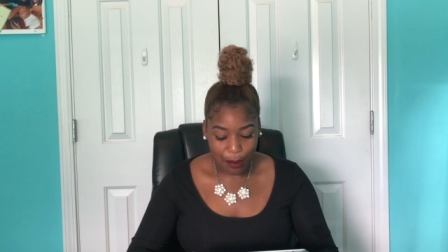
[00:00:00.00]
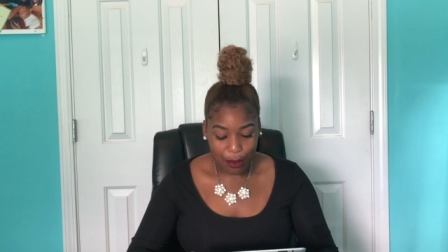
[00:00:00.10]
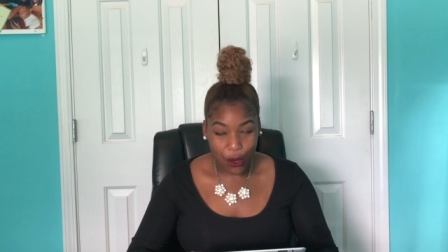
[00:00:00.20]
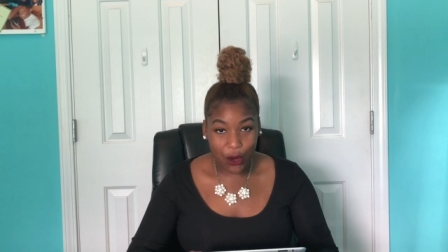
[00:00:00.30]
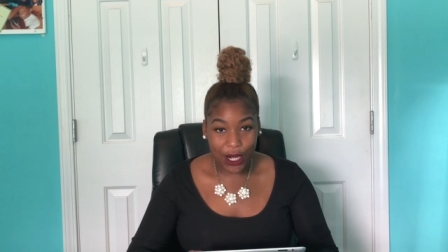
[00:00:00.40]

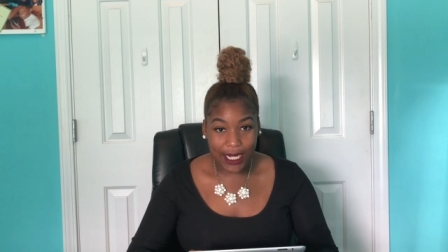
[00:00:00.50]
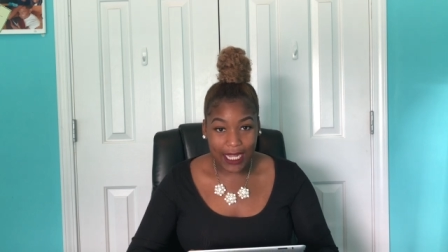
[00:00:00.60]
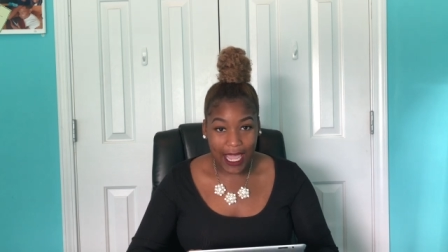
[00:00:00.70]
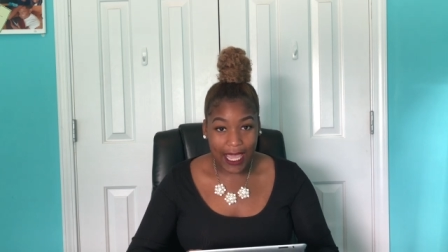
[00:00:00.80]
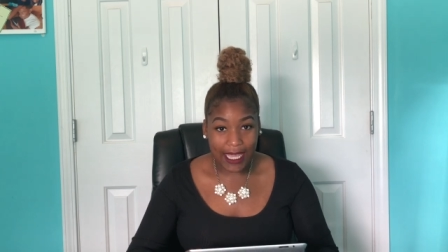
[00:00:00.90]
bored
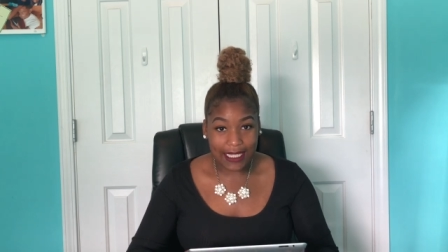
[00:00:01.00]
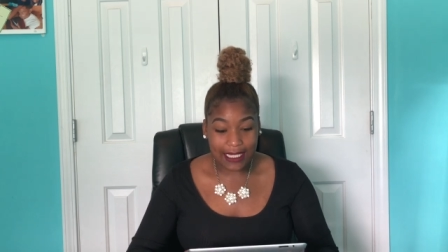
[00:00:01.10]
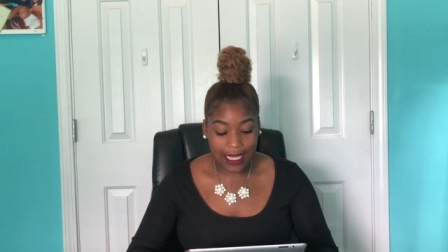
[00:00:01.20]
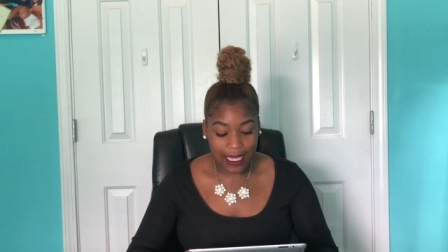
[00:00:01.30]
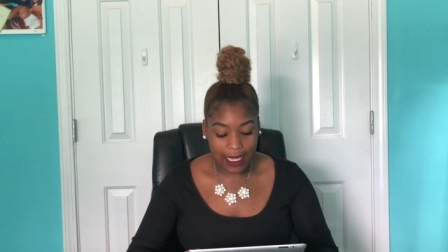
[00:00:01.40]

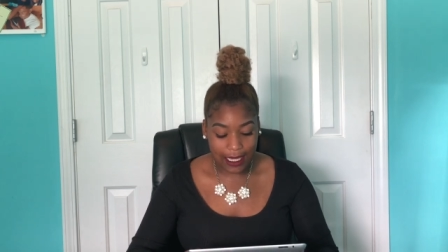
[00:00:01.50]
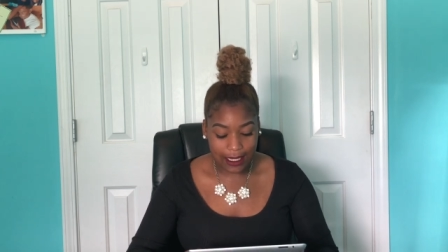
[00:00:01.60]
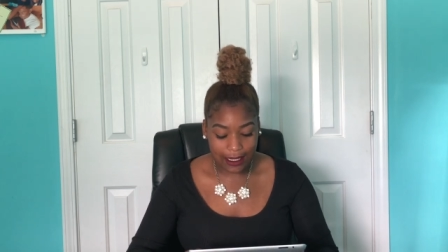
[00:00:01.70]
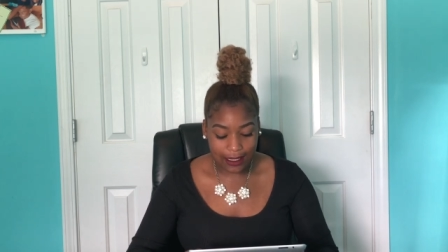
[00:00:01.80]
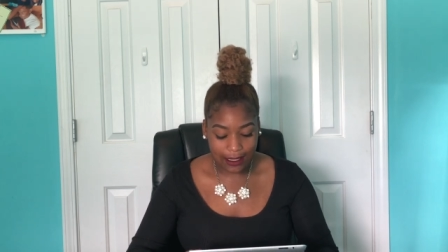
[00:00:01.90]
as
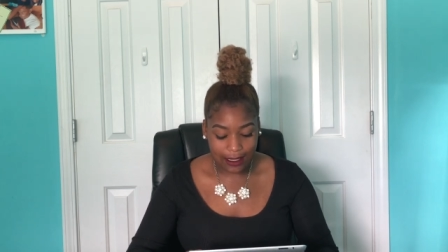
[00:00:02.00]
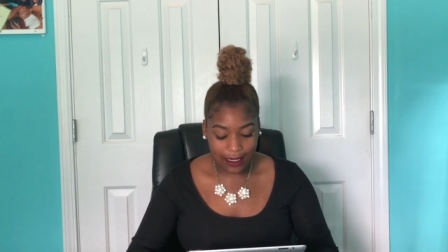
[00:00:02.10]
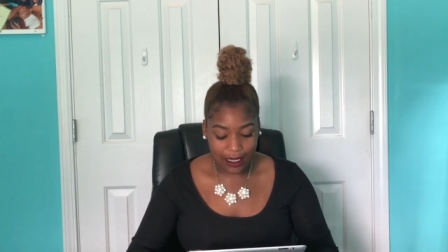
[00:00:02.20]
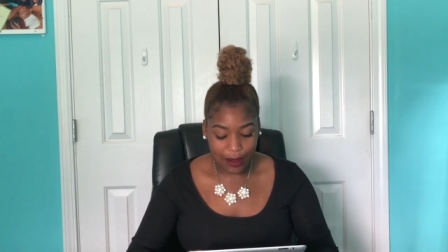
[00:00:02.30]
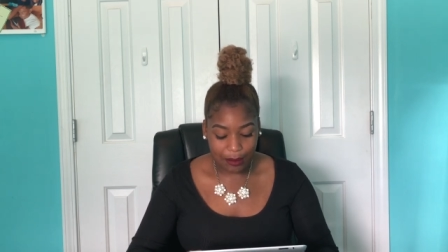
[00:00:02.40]
heck,
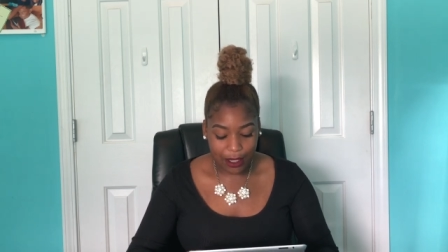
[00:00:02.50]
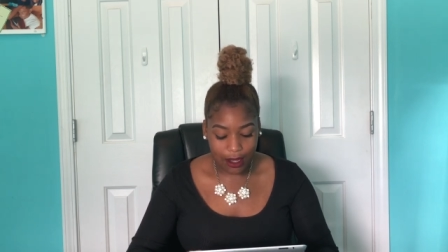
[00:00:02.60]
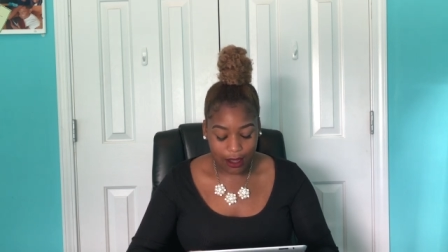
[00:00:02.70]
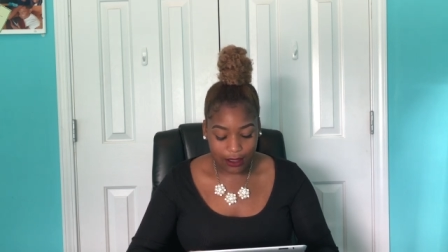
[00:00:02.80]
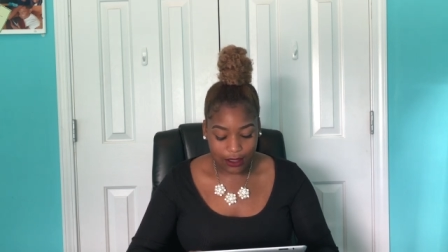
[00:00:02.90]

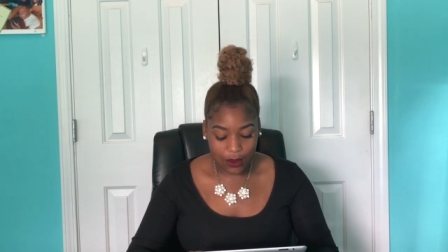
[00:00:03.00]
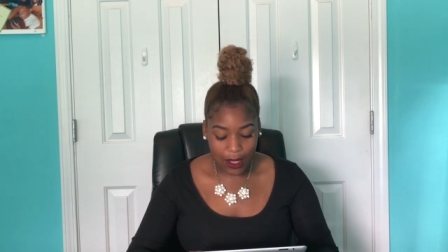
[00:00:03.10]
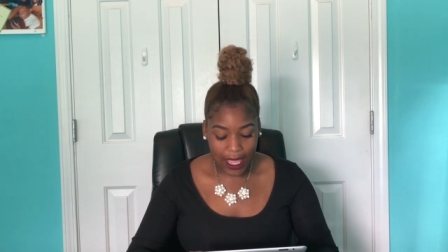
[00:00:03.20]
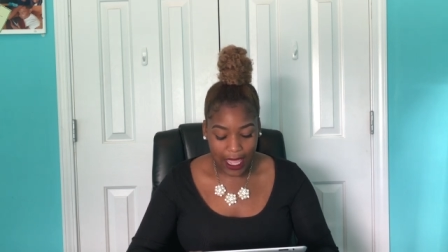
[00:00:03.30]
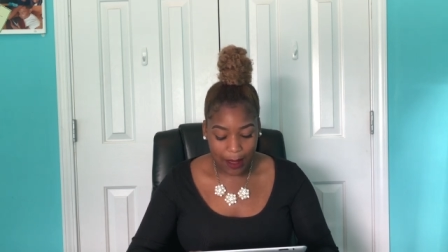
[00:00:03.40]
but also
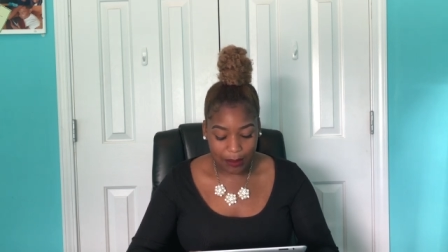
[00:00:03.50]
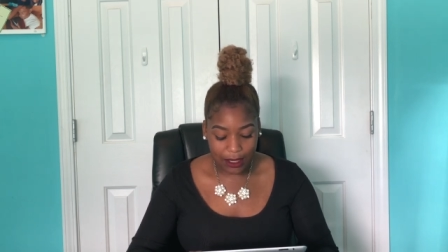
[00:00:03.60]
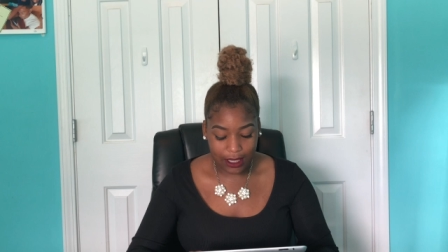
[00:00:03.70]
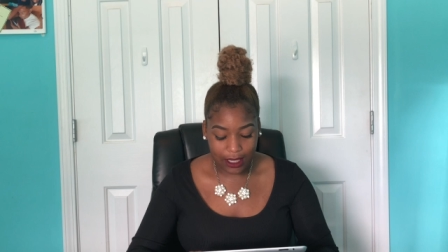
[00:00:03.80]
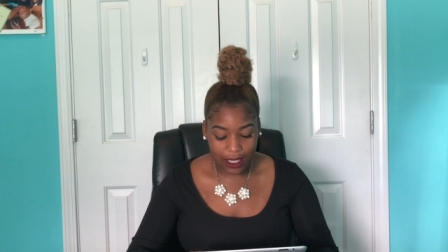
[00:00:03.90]

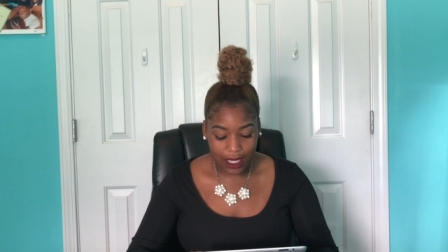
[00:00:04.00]
happy.